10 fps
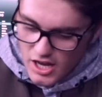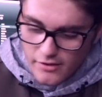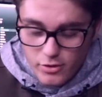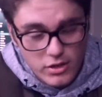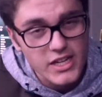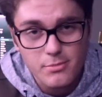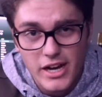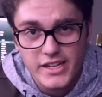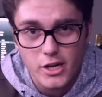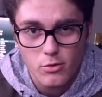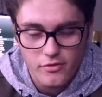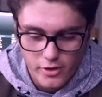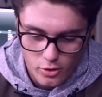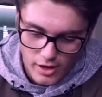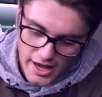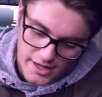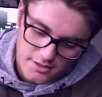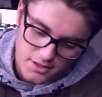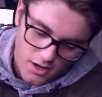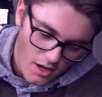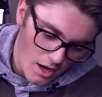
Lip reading: If you liked my gear review and